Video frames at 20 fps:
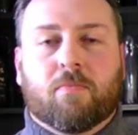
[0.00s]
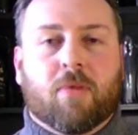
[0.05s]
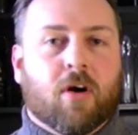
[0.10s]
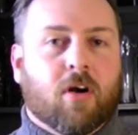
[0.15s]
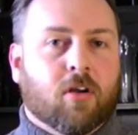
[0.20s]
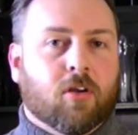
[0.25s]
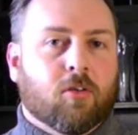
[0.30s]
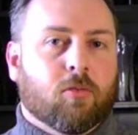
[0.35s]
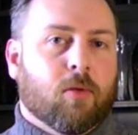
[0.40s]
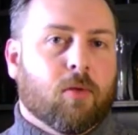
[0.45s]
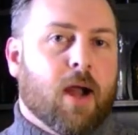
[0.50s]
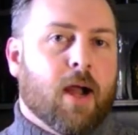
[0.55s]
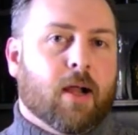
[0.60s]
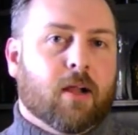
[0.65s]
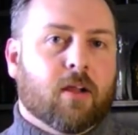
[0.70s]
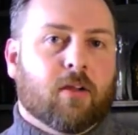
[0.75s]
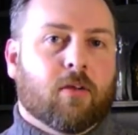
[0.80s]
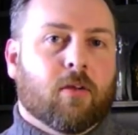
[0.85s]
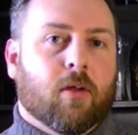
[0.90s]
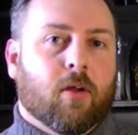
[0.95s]
punk
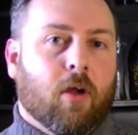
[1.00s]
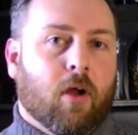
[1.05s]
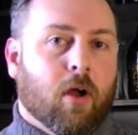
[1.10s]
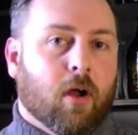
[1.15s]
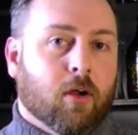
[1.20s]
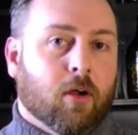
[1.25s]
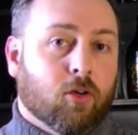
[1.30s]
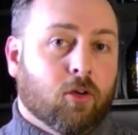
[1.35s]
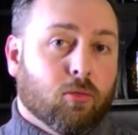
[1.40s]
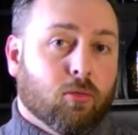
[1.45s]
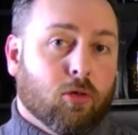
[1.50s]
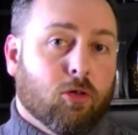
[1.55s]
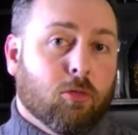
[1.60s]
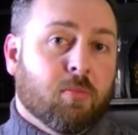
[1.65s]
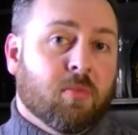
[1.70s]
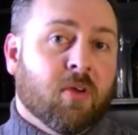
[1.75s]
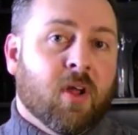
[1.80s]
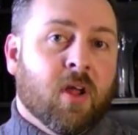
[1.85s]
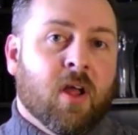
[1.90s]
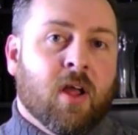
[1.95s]
rock
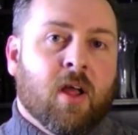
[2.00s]
group.